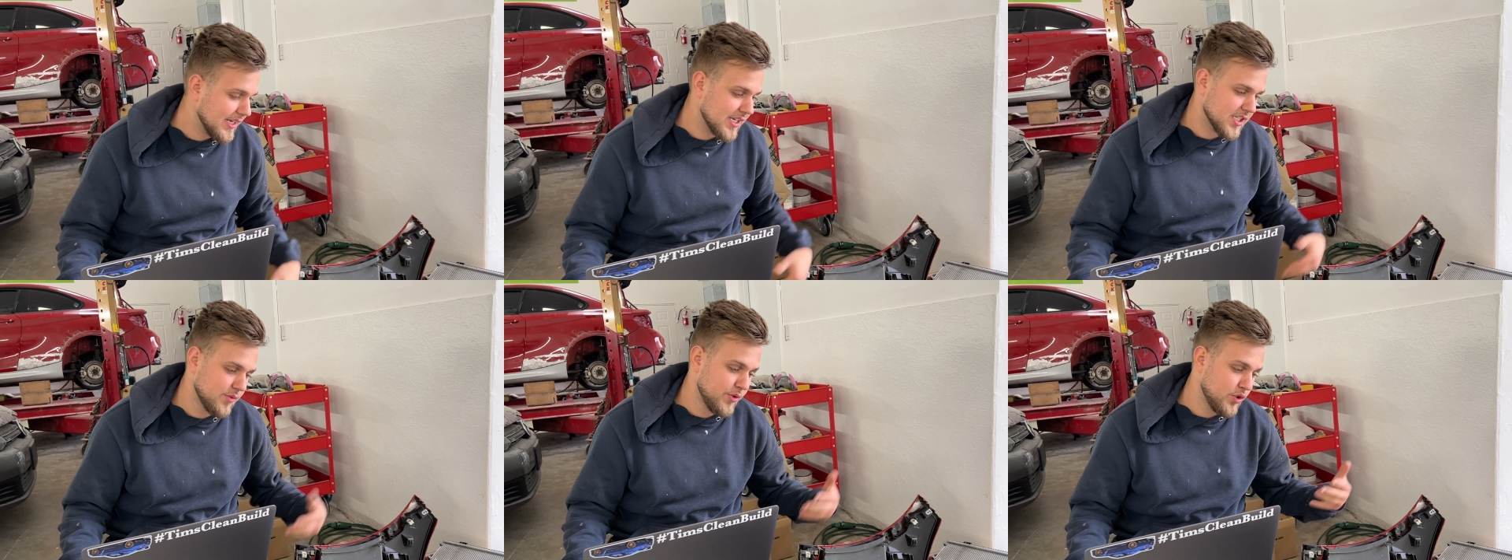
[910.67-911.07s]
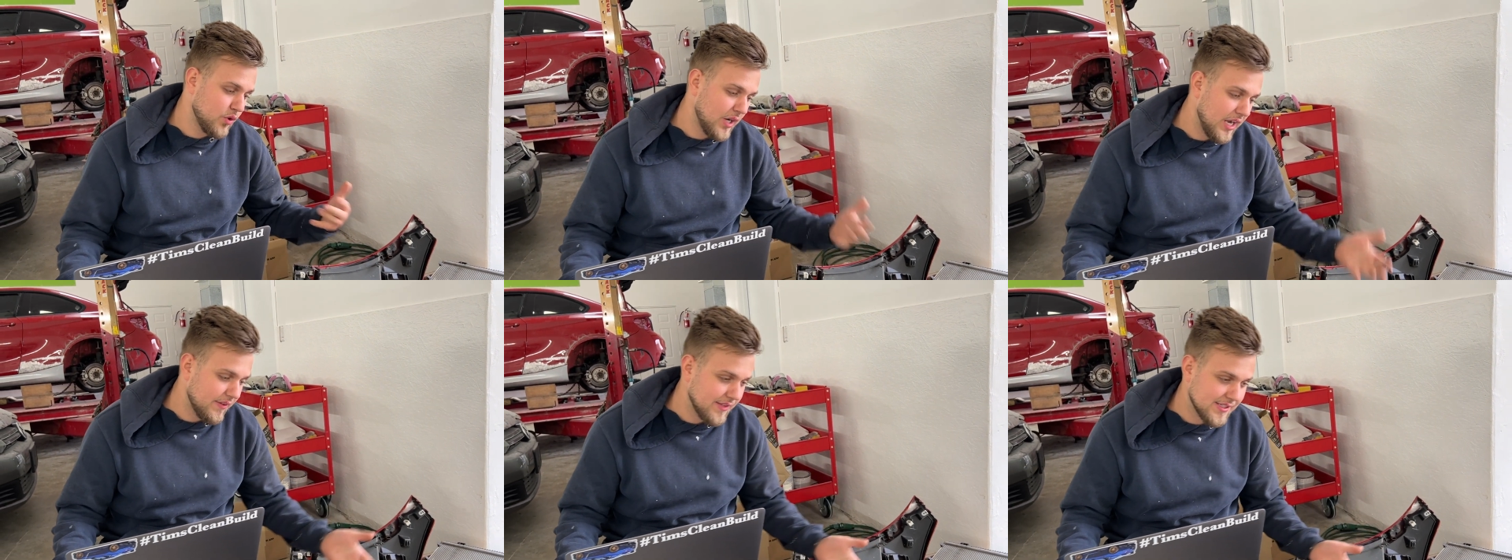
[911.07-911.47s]
because if we don't
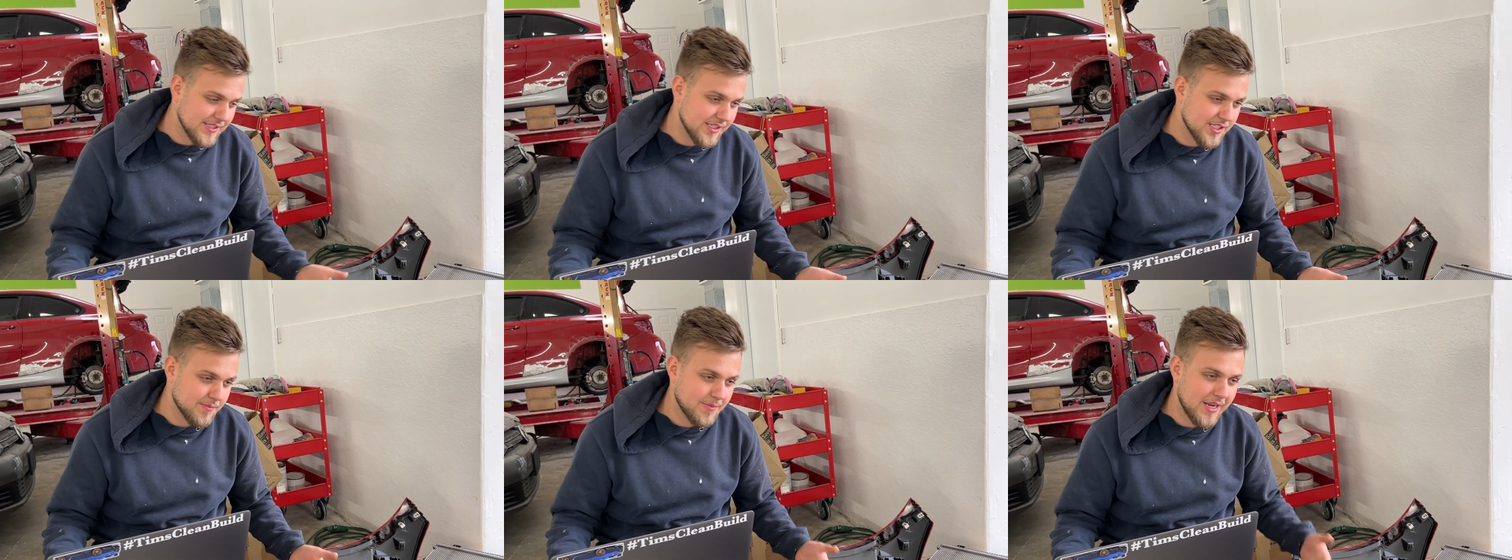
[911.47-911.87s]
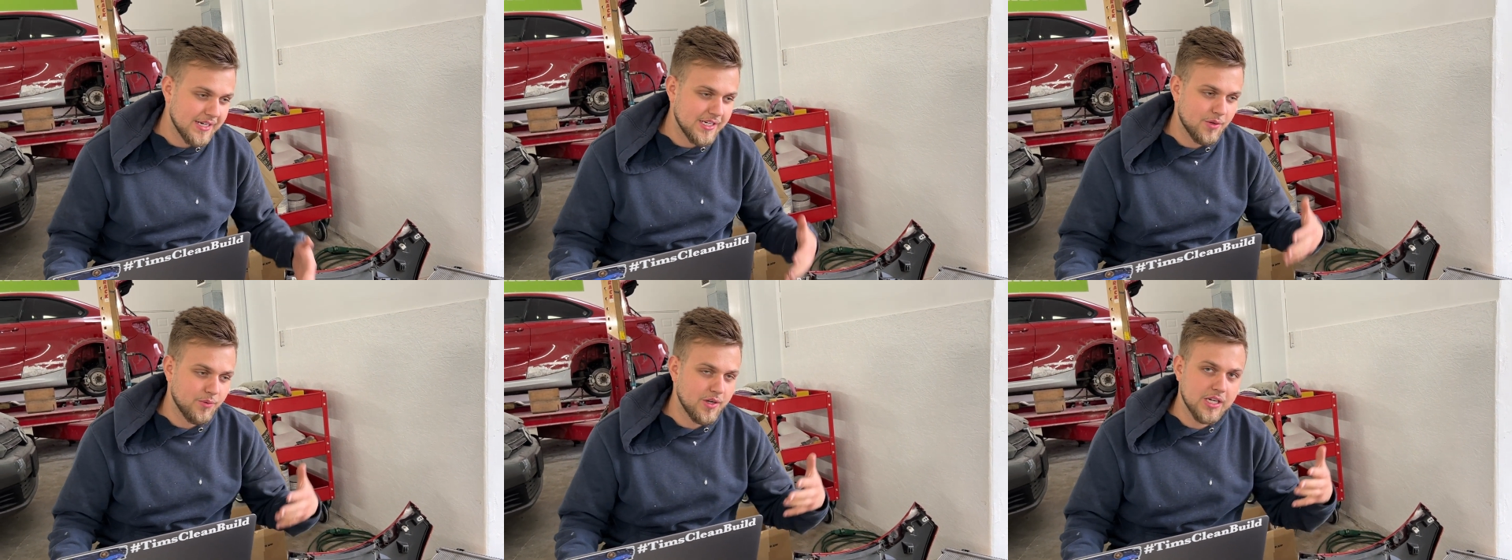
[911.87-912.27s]
have that sensor
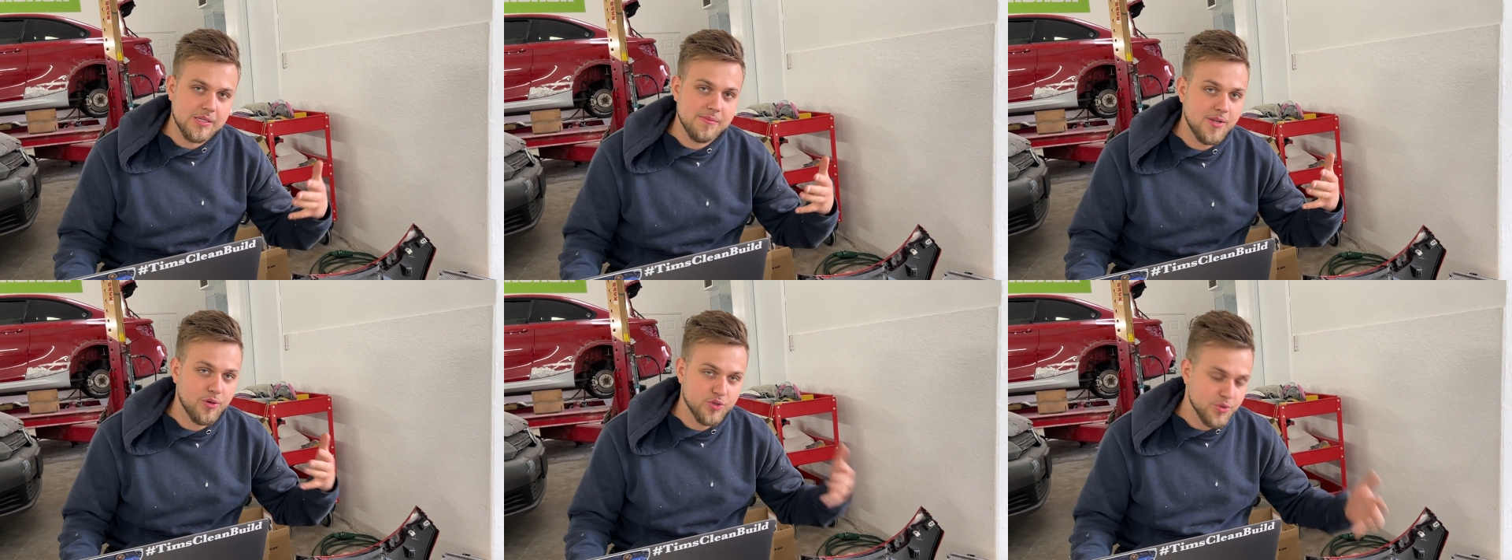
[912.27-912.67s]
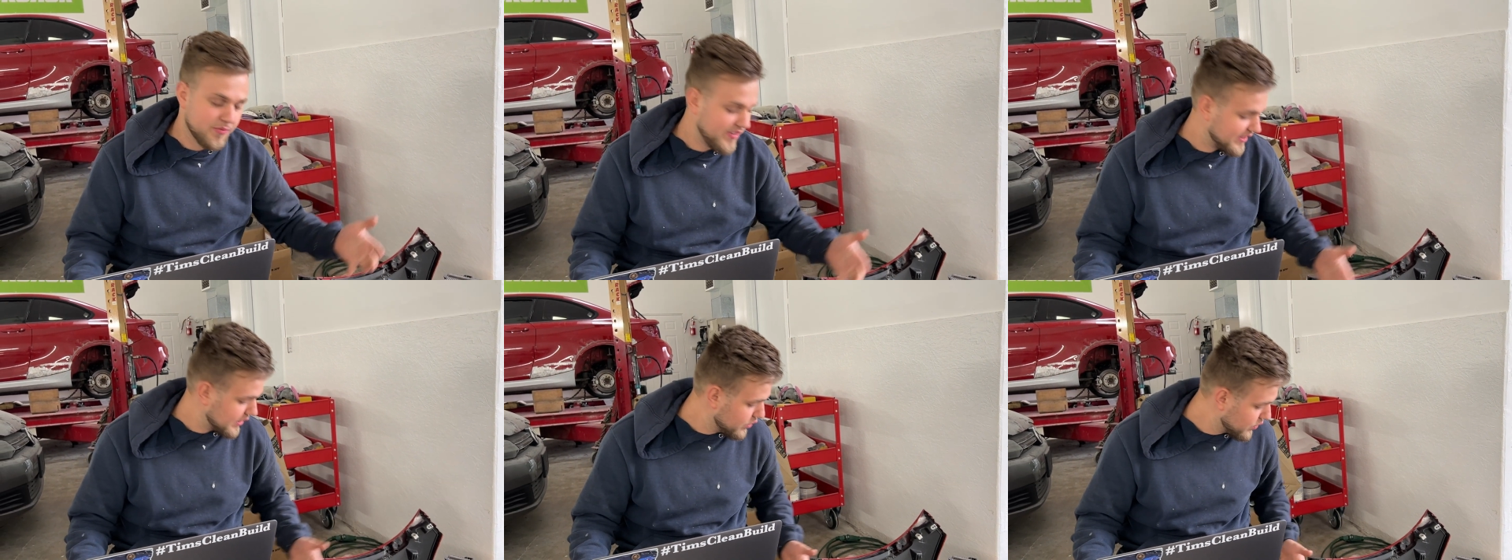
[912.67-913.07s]
bracket, we're not gonna be able to
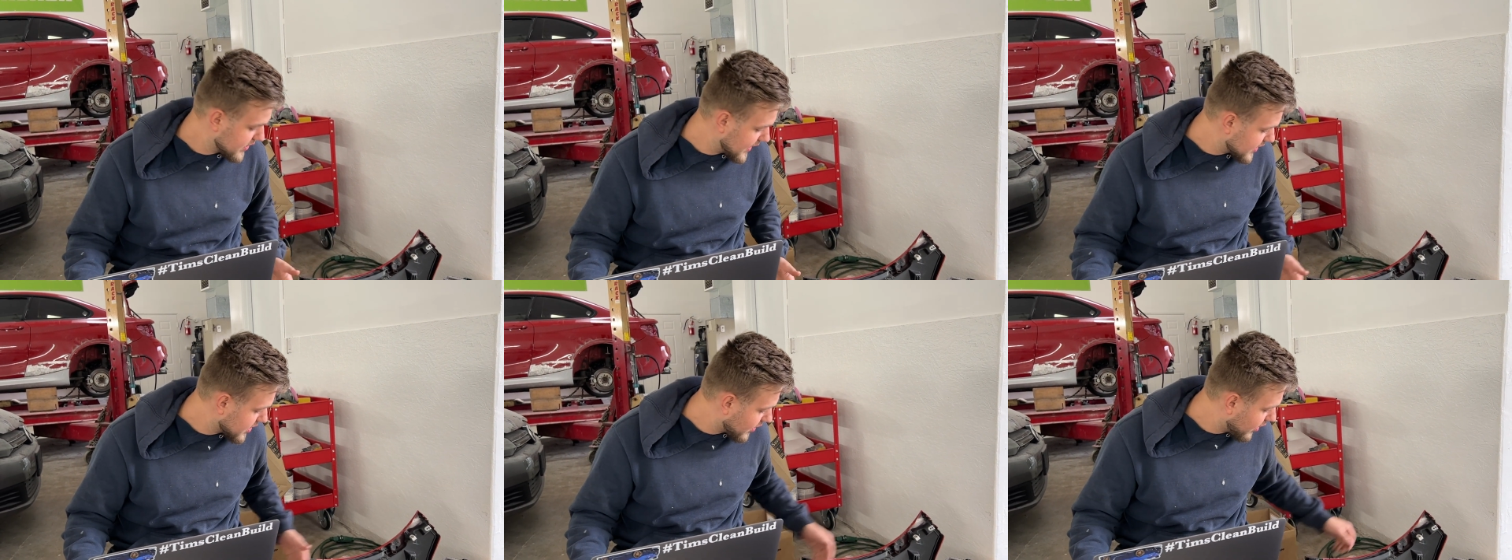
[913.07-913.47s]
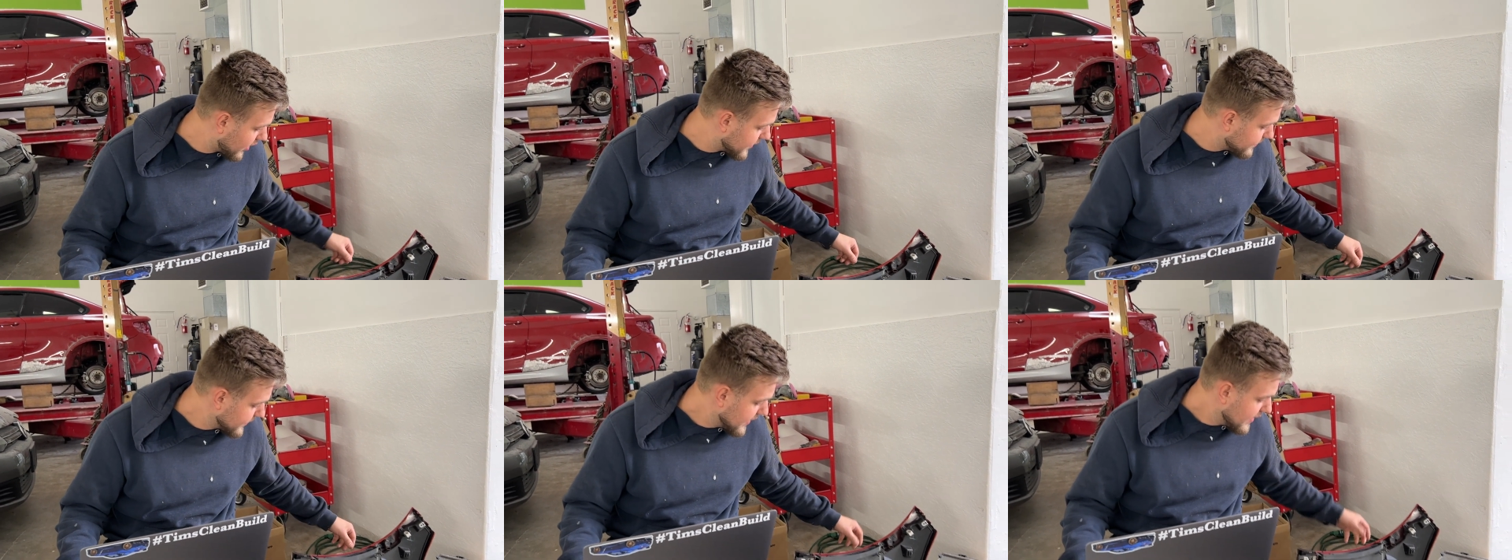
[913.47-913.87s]
fit the new sensor on.